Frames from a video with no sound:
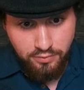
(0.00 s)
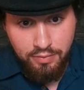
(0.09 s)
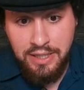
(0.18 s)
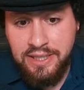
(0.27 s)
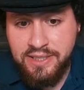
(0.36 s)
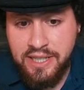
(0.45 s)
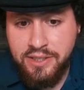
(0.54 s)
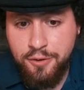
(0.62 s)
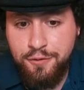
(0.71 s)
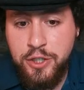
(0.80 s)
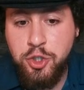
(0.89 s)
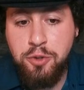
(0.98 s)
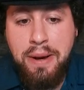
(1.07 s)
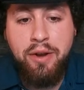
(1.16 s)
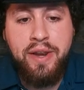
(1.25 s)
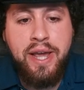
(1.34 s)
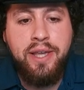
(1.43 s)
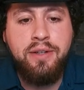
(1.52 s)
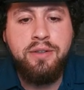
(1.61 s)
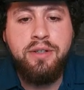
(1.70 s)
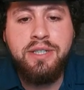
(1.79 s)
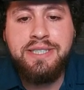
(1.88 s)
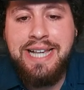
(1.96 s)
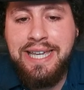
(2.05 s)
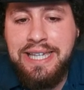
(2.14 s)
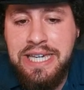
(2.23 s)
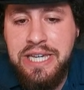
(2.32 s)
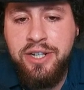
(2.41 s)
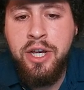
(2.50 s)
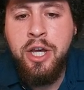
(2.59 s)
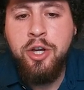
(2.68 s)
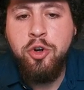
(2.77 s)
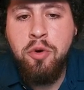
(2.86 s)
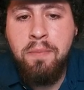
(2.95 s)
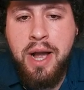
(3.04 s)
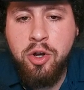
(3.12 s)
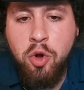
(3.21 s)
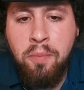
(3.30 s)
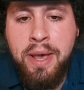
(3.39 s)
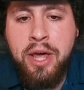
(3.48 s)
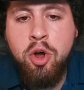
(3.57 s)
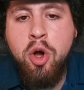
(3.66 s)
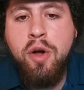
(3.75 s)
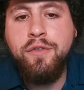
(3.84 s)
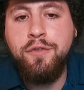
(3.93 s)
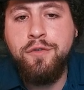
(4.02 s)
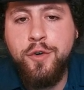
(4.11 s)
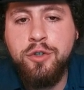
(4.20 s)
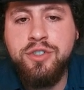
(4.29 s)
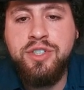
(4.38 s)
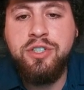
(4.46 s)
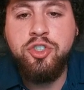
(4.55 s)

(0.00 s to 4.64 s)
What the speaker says: Let's get to the featured bout of the night. Said Nurmagomedov versus